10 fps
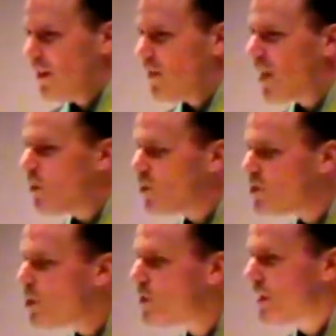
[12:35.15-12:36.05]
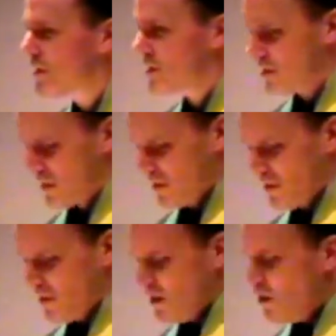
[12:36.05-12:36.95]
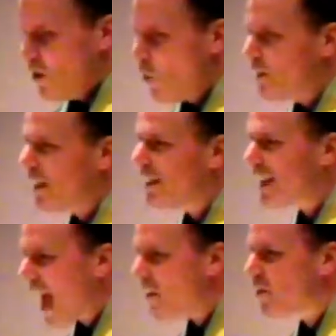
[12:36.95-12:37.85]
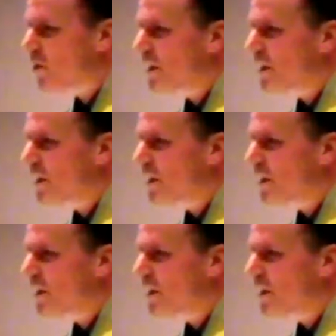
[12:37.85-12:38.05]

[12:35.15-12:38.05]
They will do this when they gather